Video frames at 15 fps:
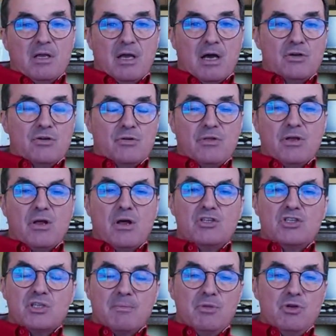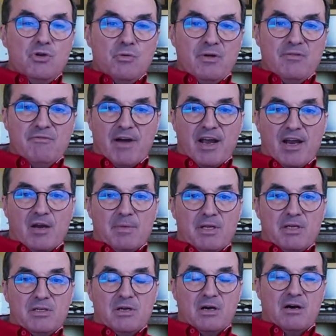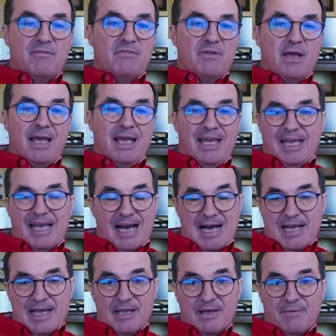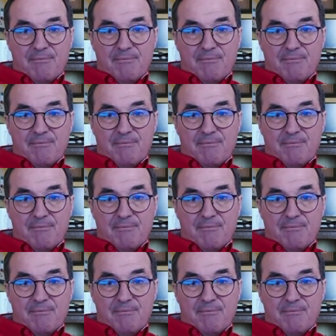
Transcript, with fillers: under some new environment of AI.